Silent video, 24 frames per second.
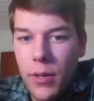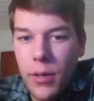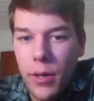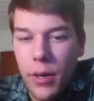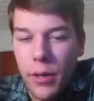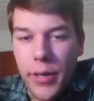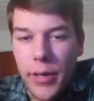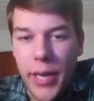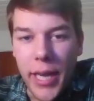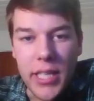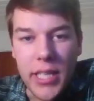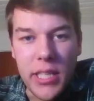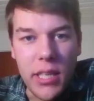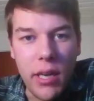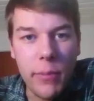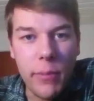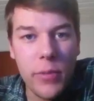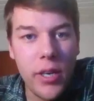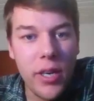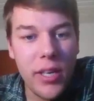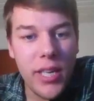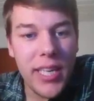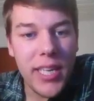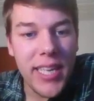Okay, so
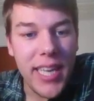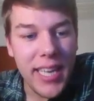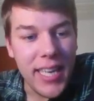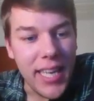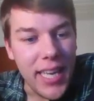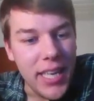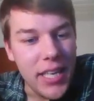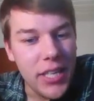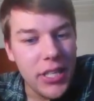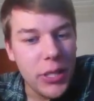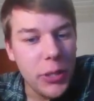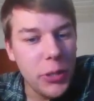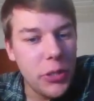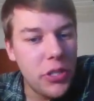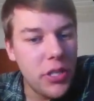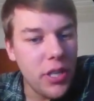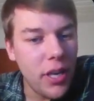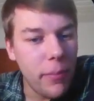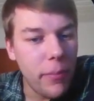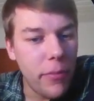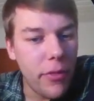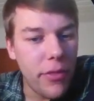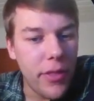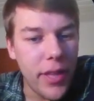I'm gonna get into
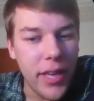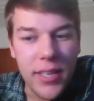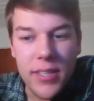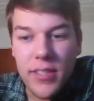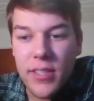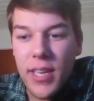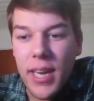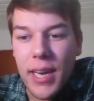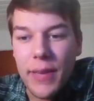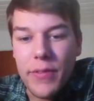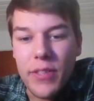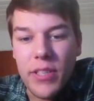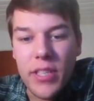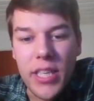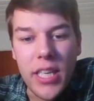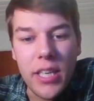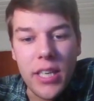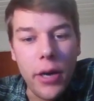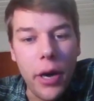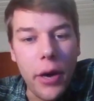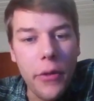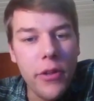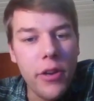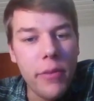some things that I've
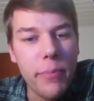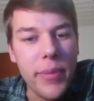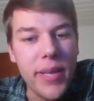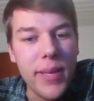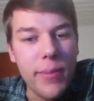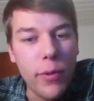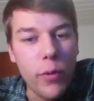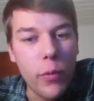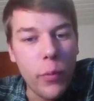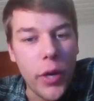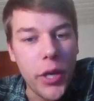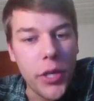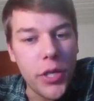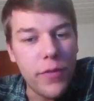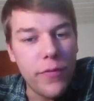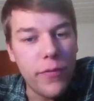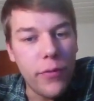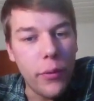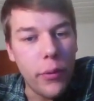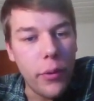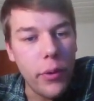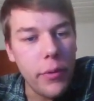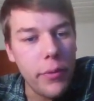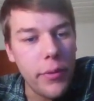seen other people wish
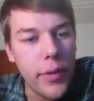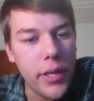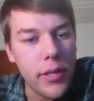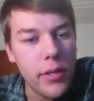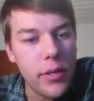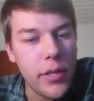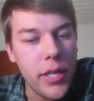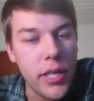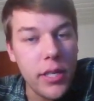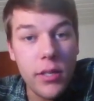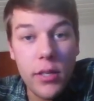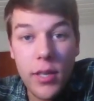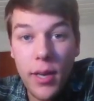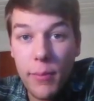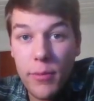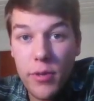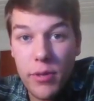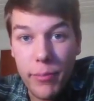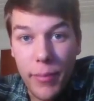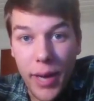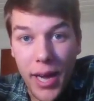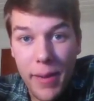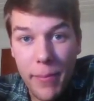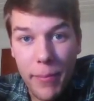for that didn't come
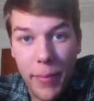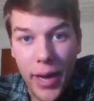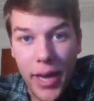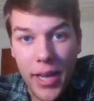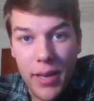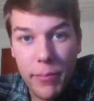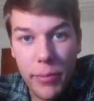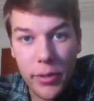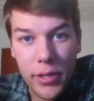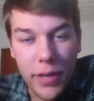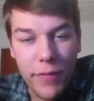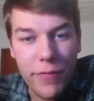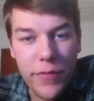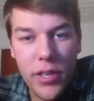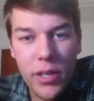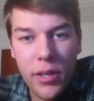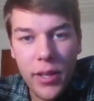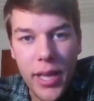to my mind, but I feel